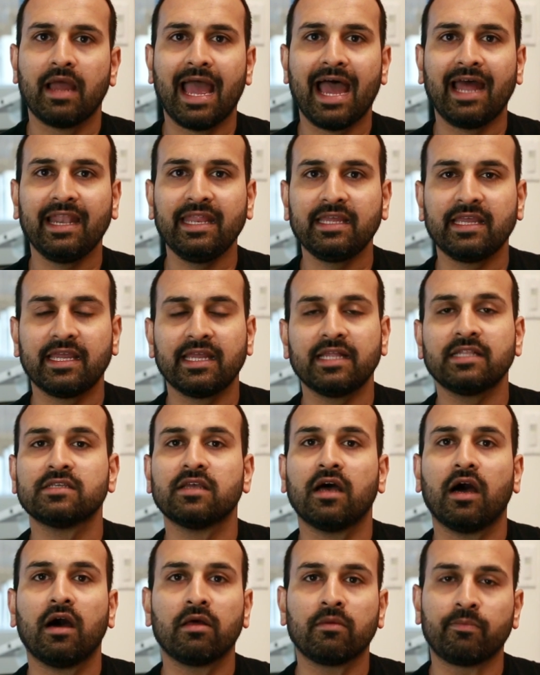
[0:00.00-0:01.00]
adding
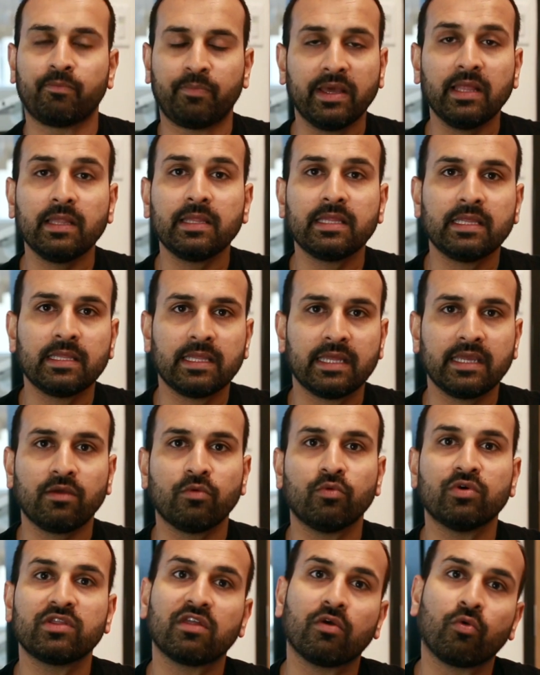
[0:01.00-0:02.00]
in a bit.ly
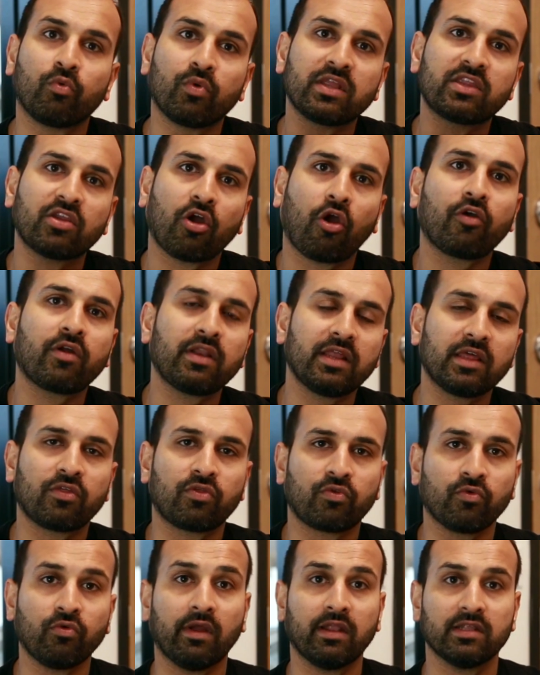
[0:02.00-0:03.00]
link with
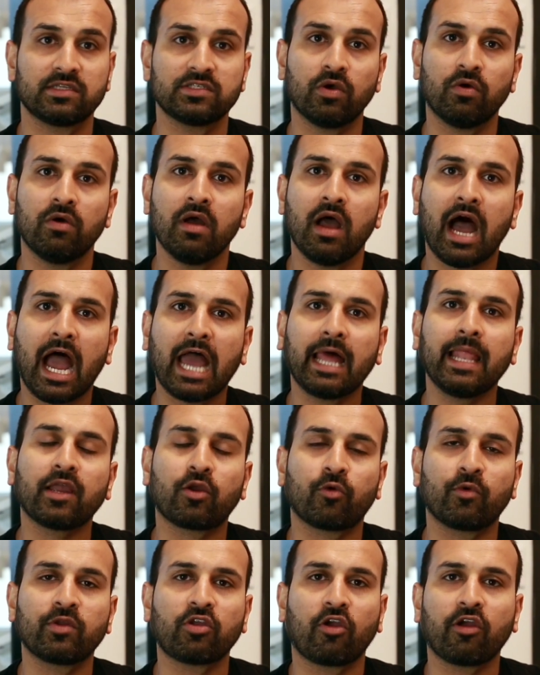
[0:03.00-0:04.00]
retargeting through it. So I
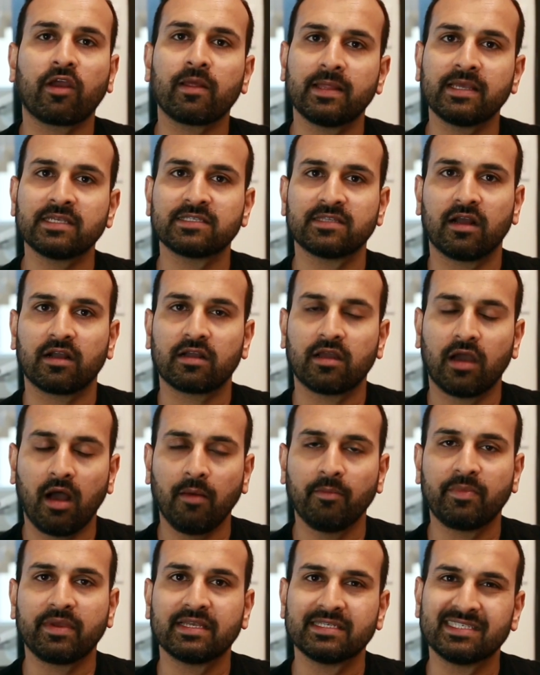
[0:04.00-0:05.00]
like
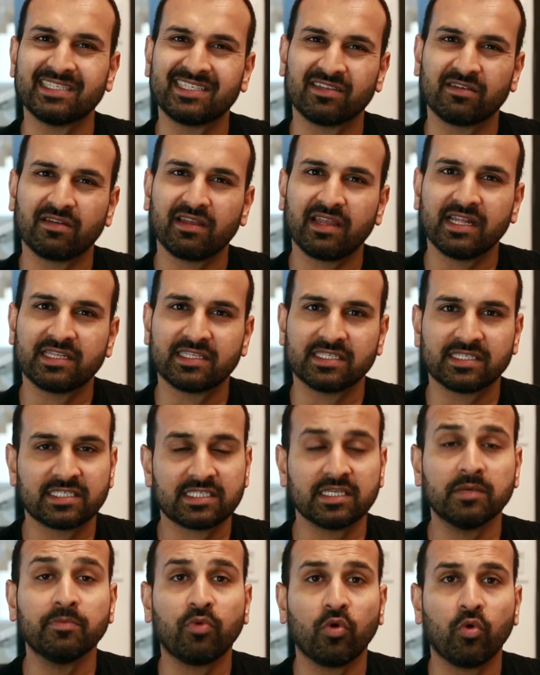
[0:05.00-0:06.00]
retargetlinks.com because it's a
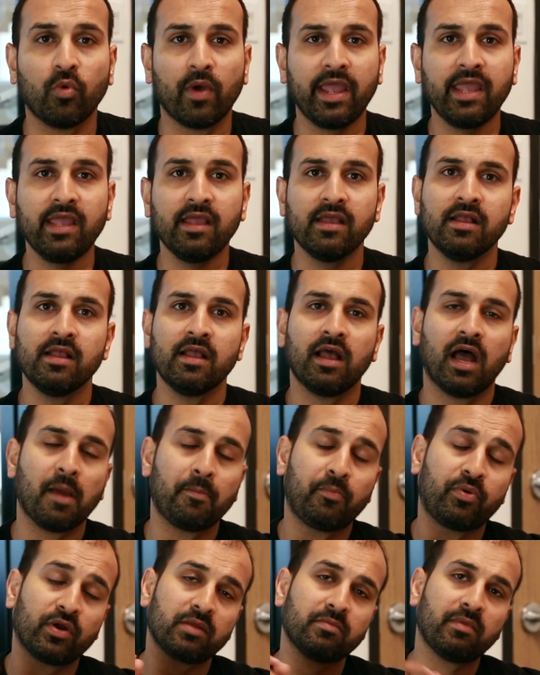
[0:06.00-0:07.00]
simple way. I
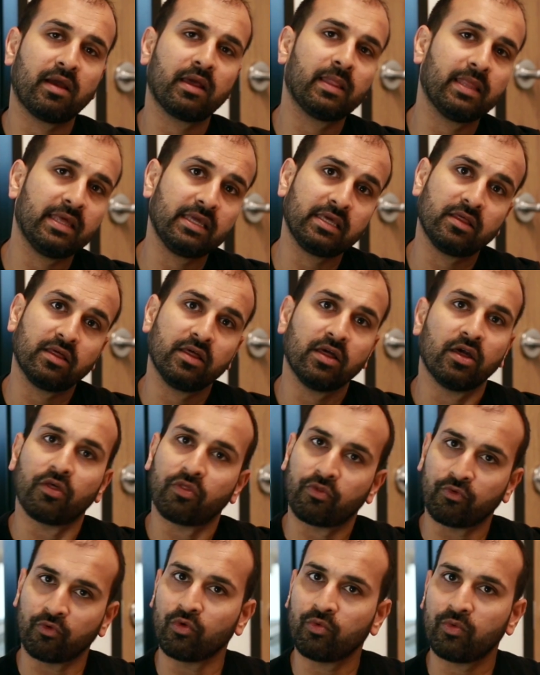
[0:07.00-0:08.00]
put in my link
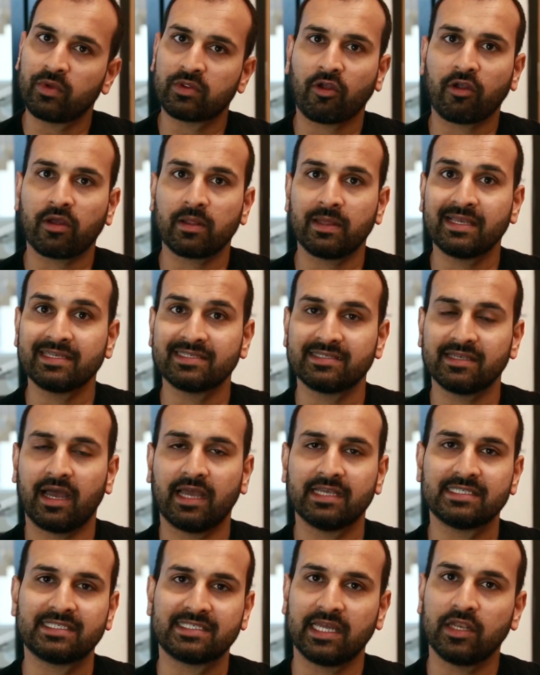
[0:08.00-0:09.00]
through retarget links.
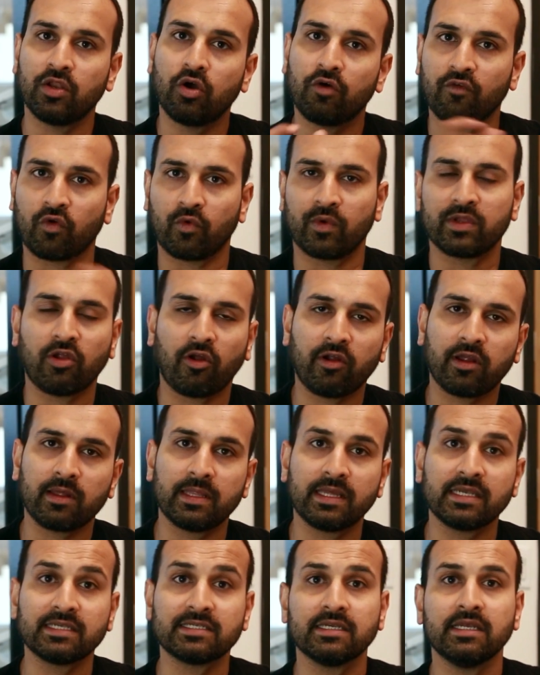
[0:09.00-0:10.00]
I send over a retarget
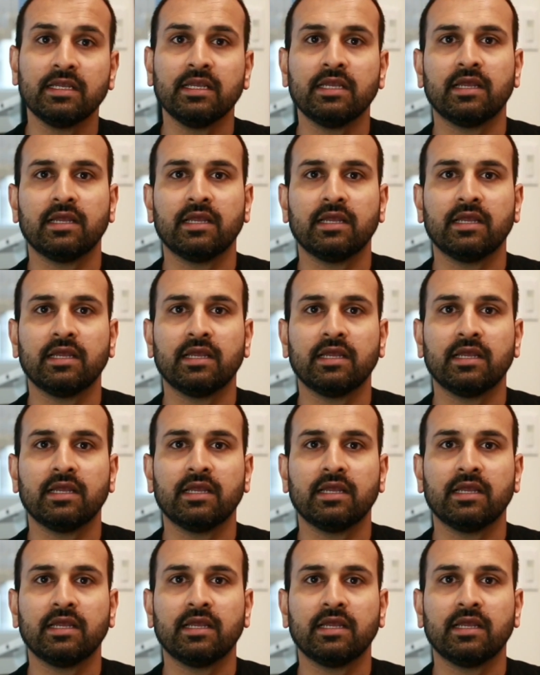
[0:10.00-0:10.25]
link